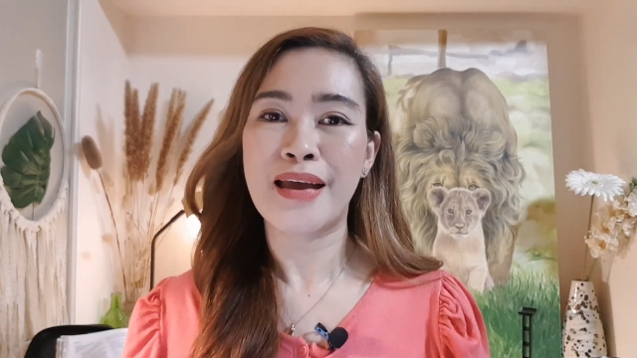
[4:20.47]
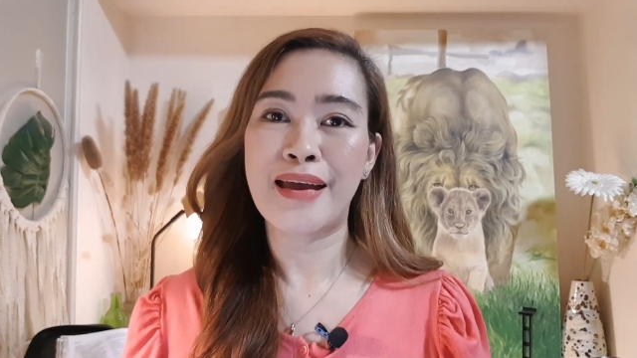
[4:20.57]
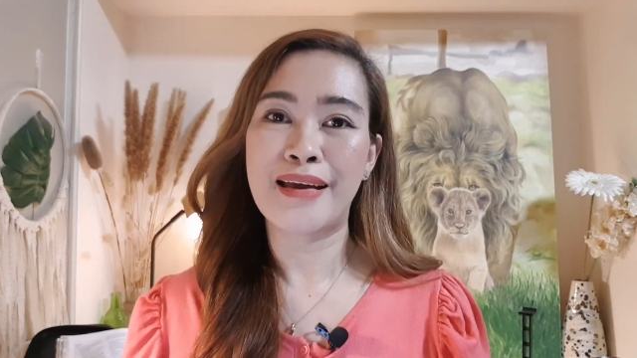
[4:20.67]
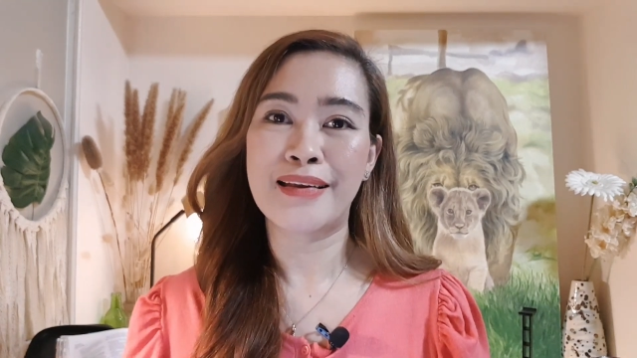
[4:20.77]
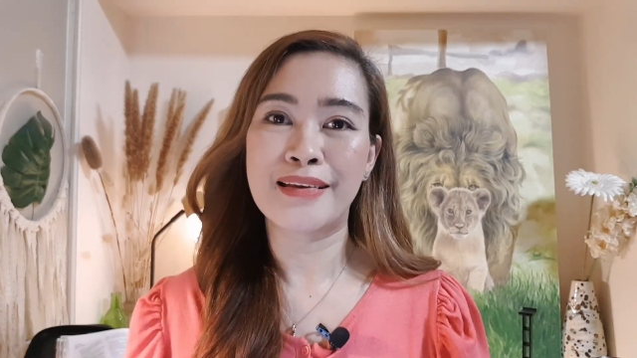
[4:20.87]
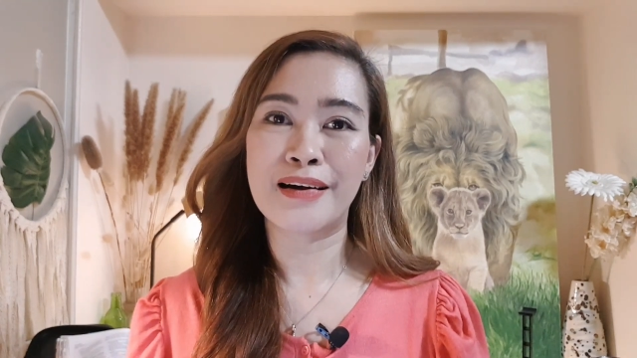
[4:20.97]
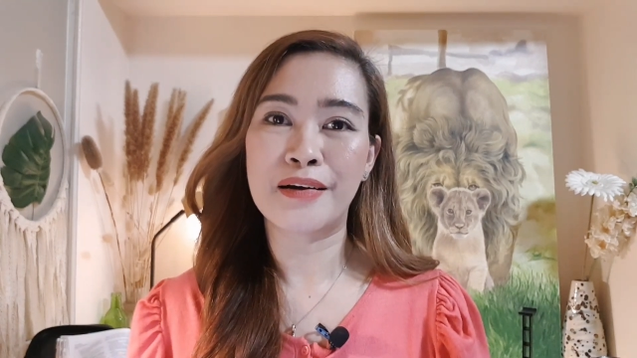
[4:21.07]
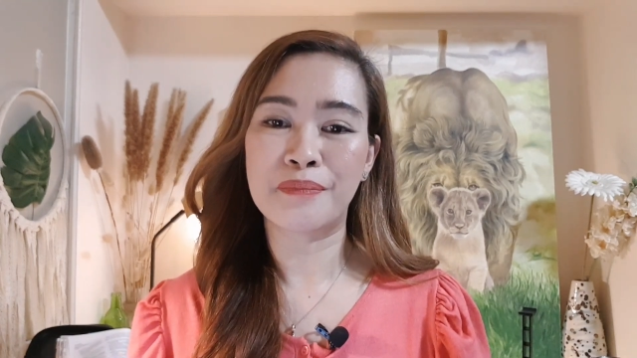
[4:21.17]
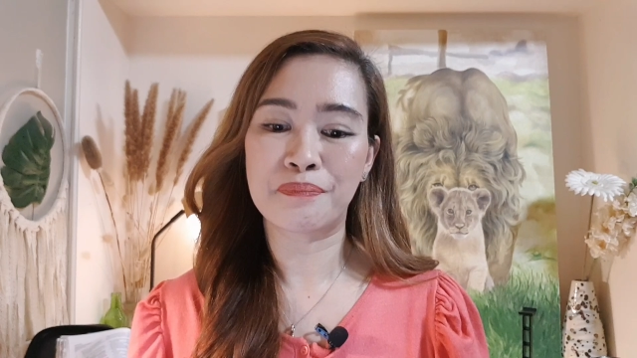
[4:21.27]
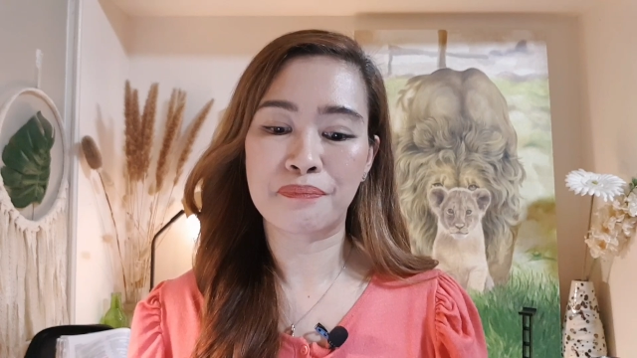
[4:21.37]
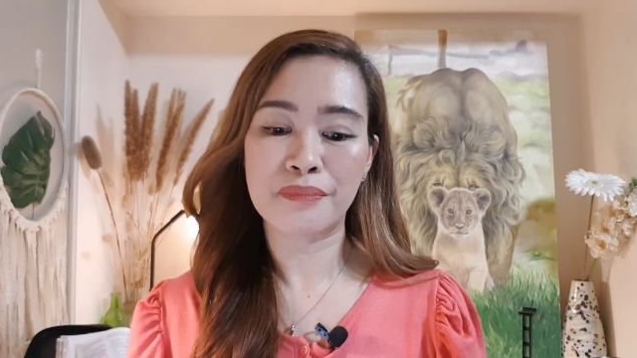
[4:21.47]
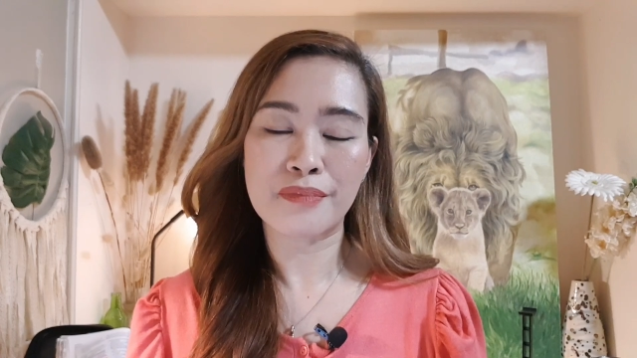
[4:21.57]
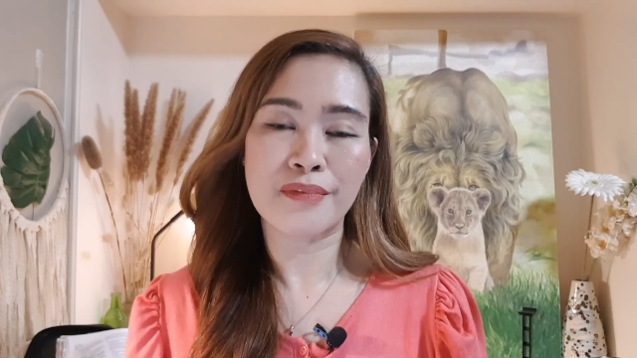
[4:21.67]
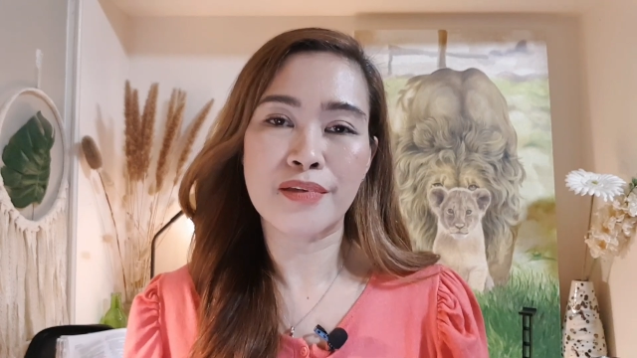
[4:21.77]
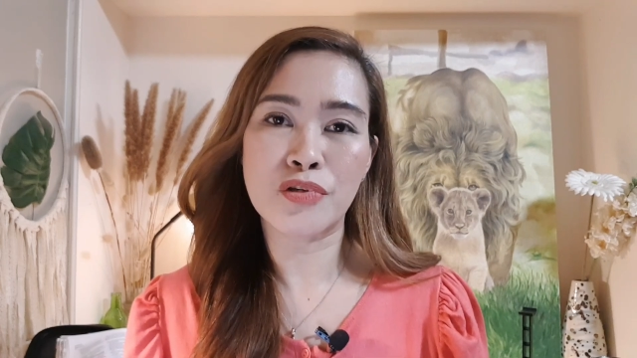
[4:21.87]
and
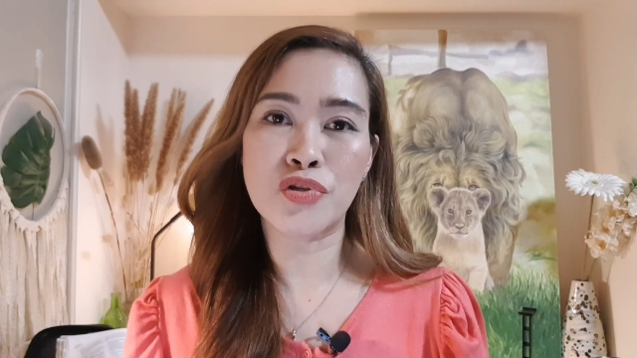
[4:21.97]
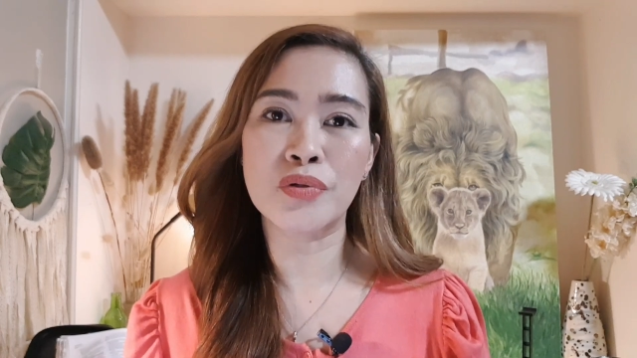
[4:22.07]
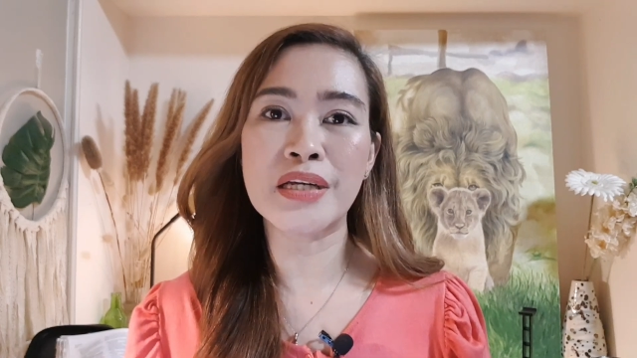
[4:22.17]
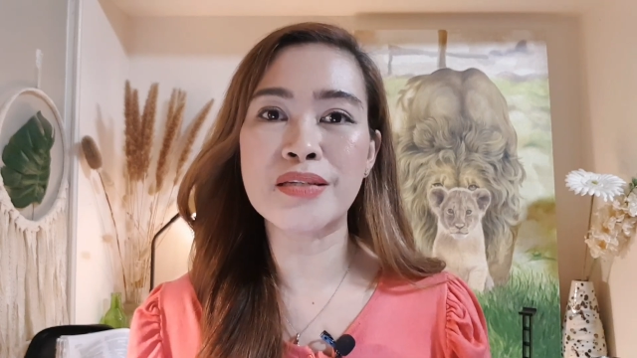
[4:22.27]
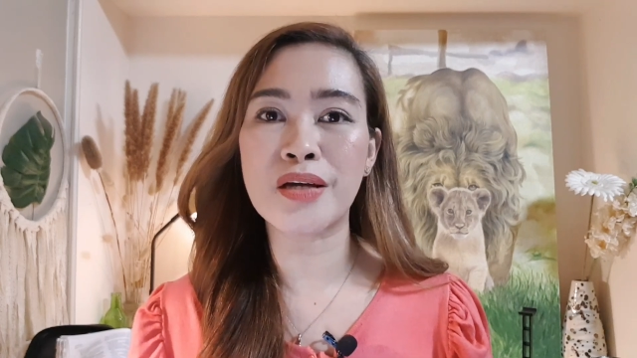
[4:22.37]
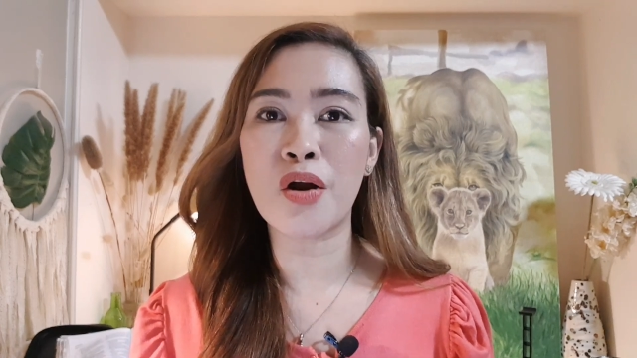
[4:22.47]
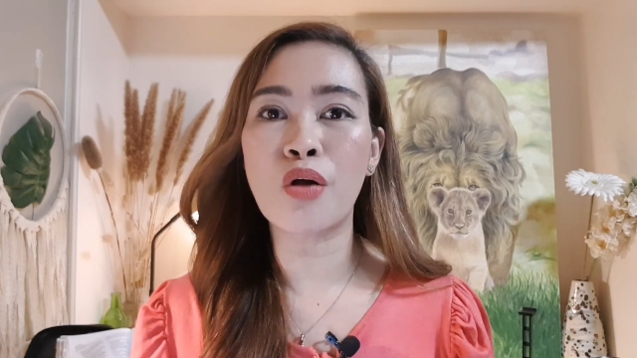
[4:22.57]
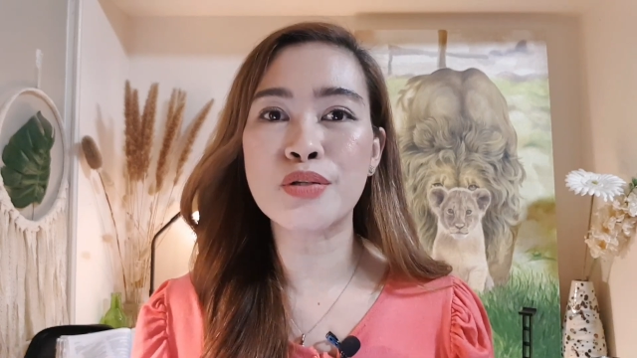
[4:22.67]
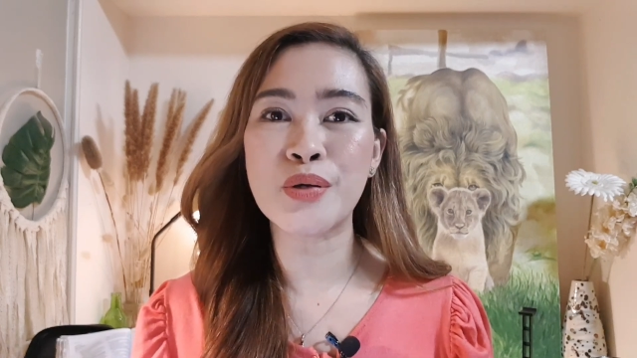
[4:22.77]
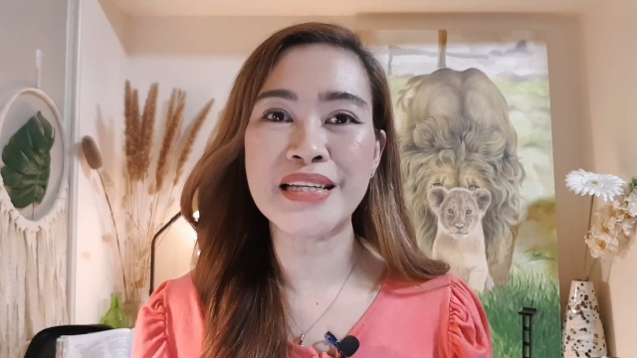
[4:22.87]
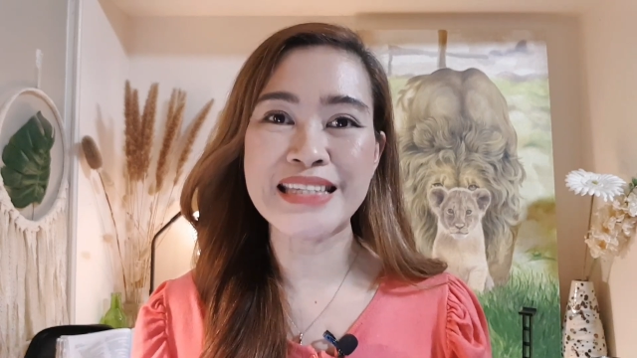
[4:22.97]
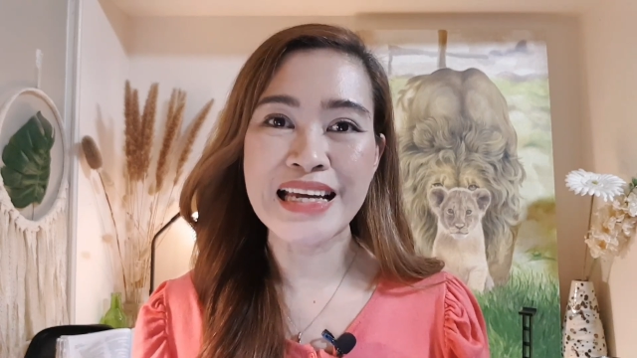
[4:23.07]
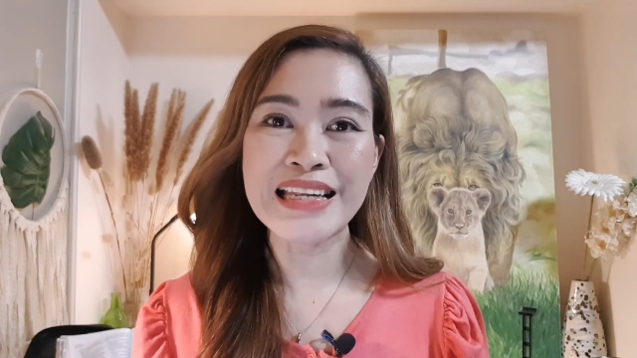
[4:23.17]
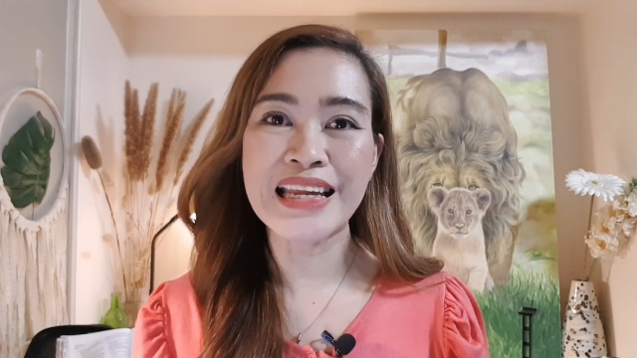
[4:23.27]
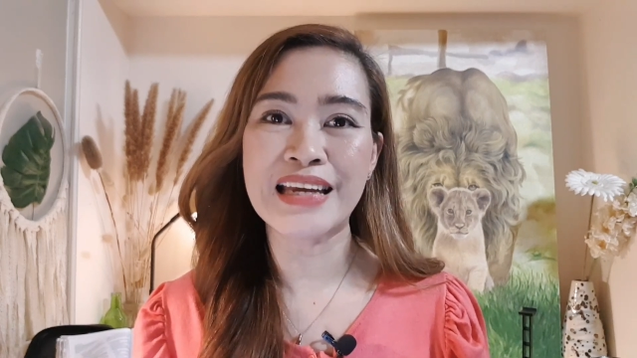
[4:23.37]
students that are also
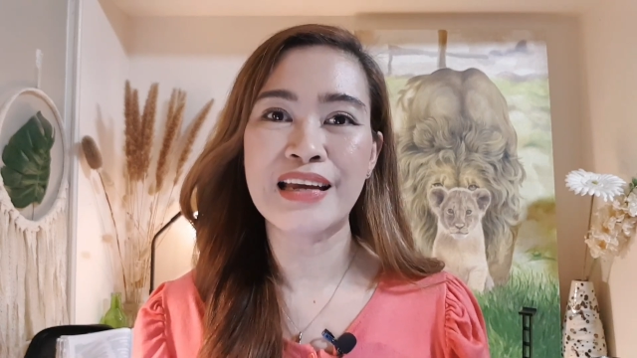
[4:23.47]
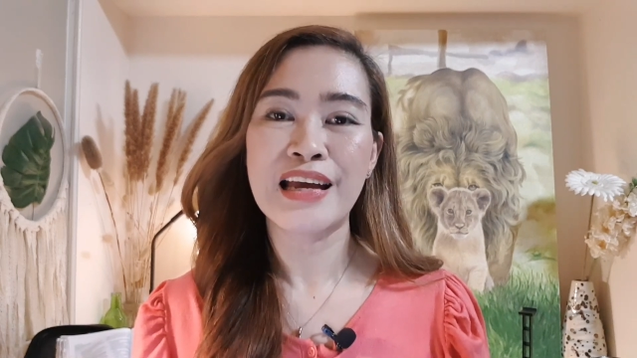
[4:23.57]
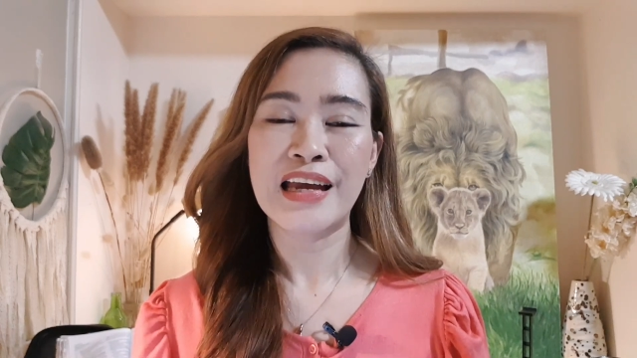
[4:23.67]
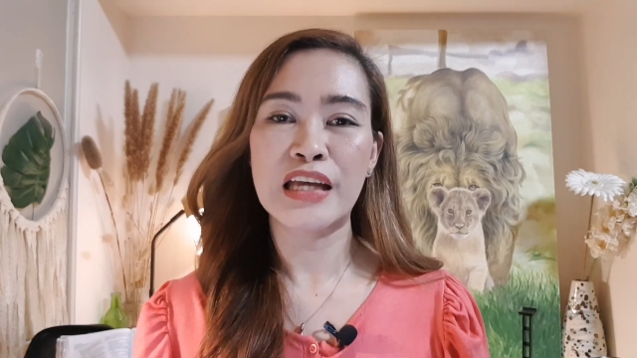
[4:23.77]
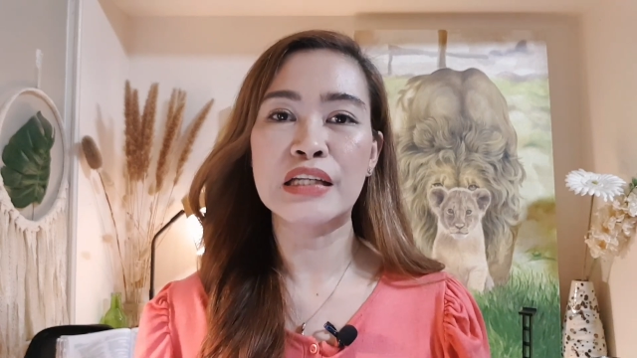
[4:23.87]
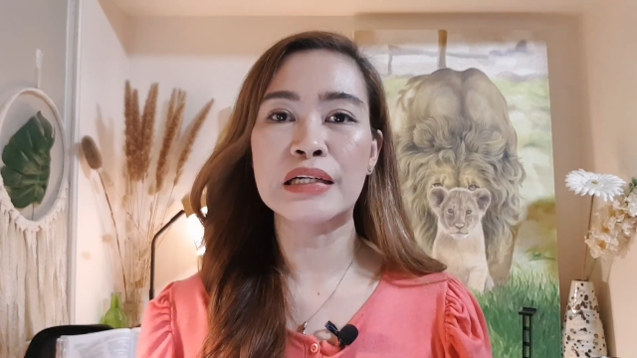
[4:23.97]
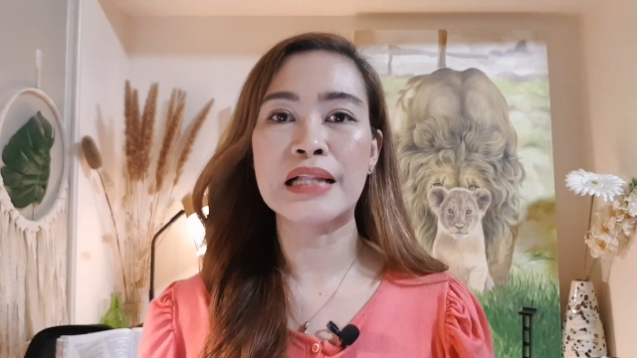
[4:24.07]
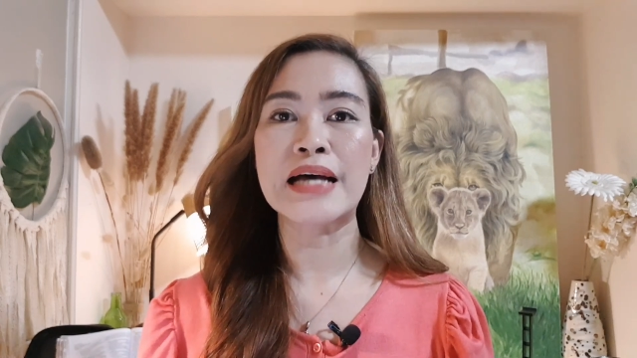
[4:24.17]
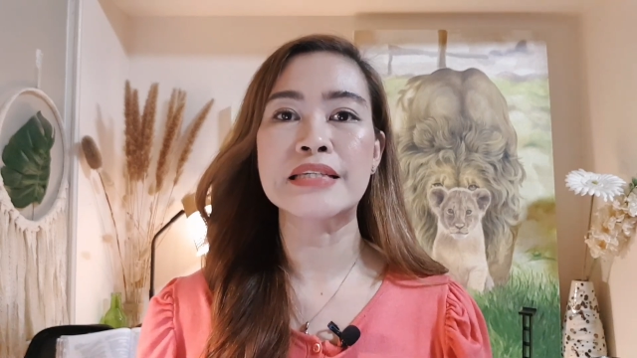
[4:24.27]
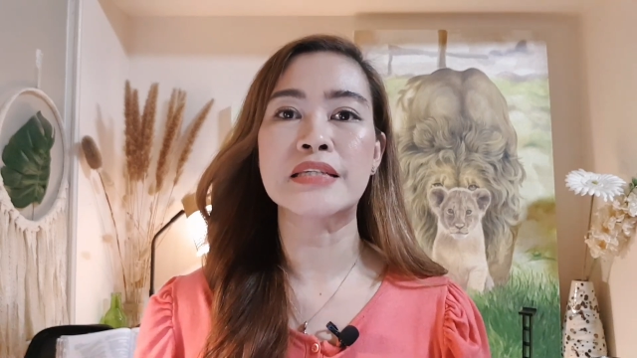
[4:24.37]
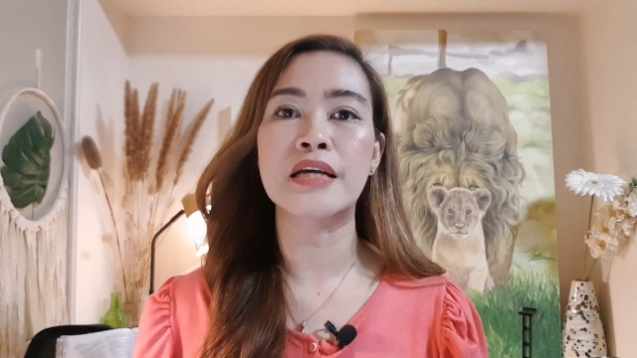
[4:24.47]
attending in the classes,